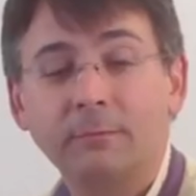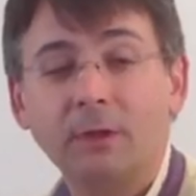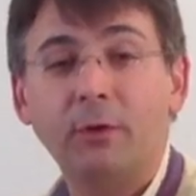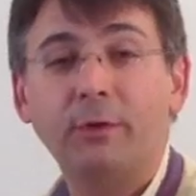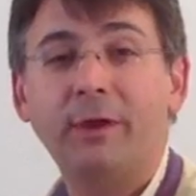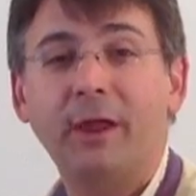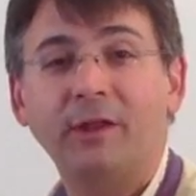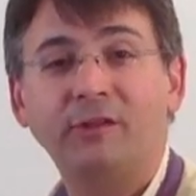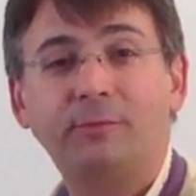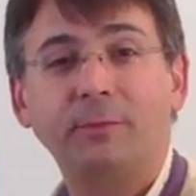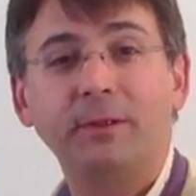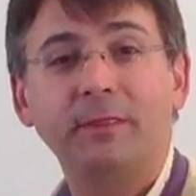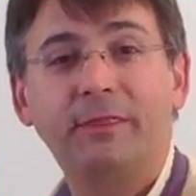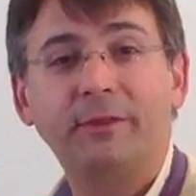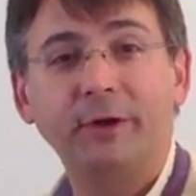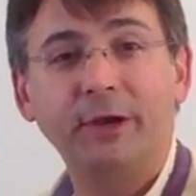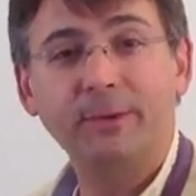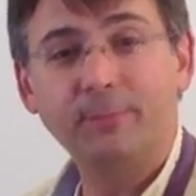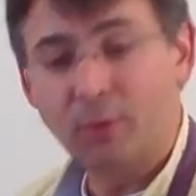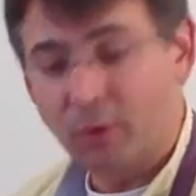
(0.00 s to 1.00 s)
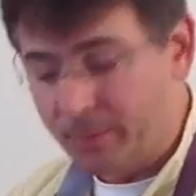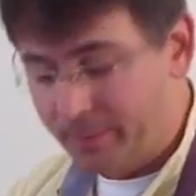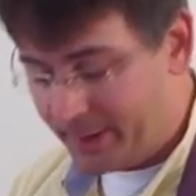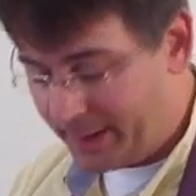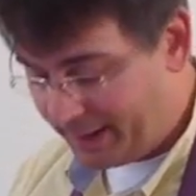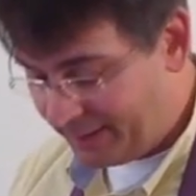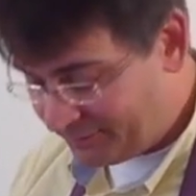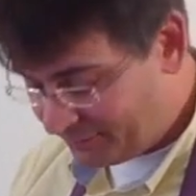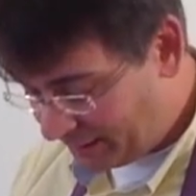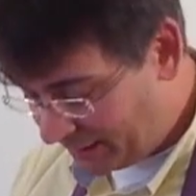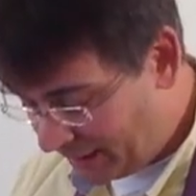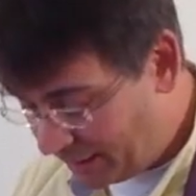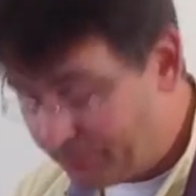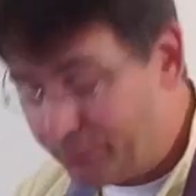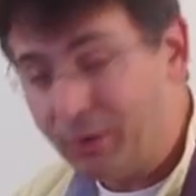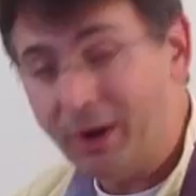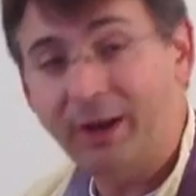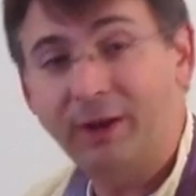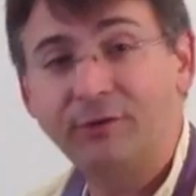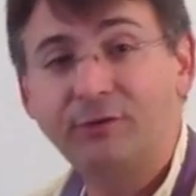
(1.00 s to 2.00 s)
Okay, it's been 30 more minutes and our
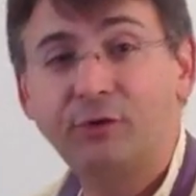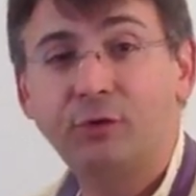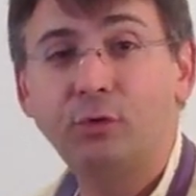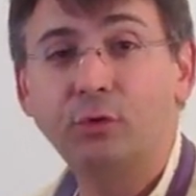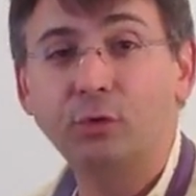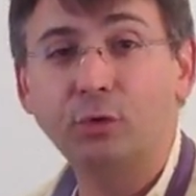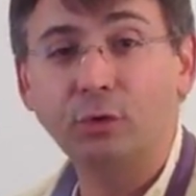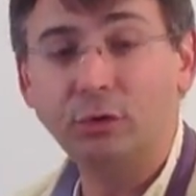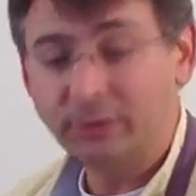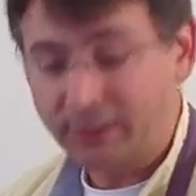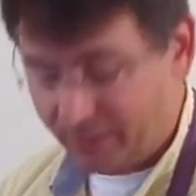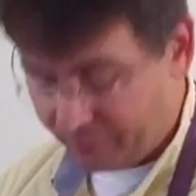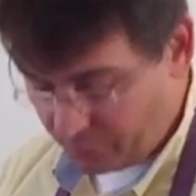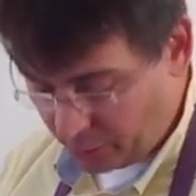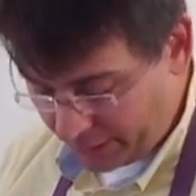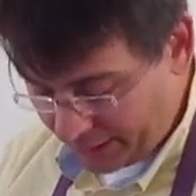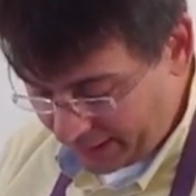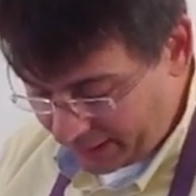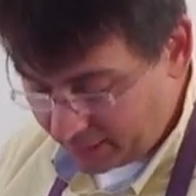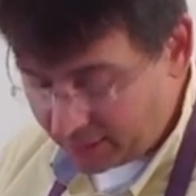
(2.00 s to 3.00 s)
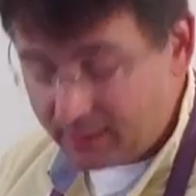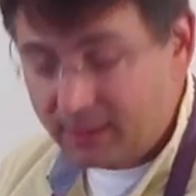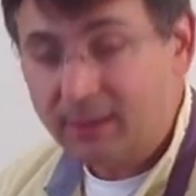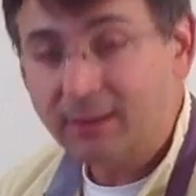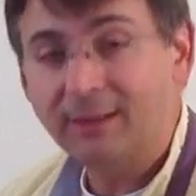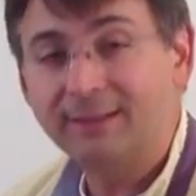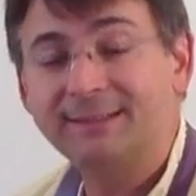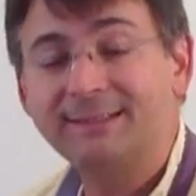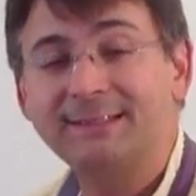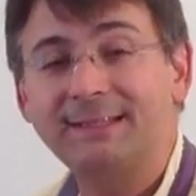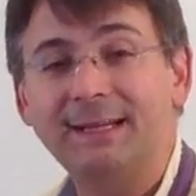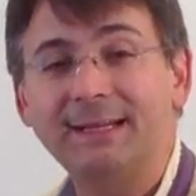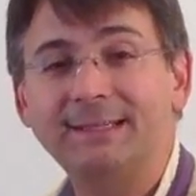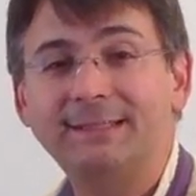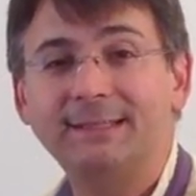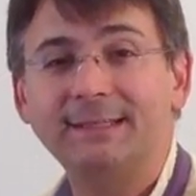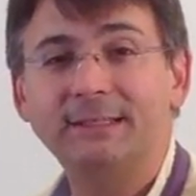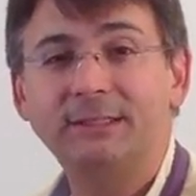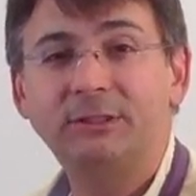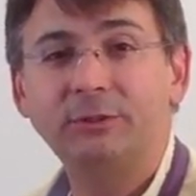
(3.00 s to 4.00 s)
bread is cooled. I've gone ahead and
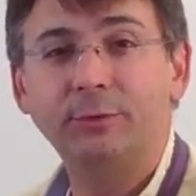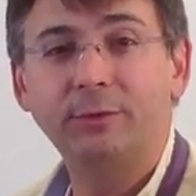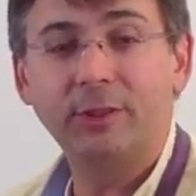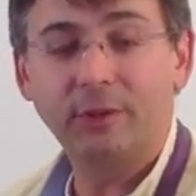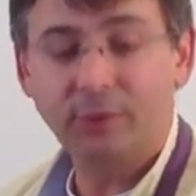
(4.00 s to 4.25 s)
sliced into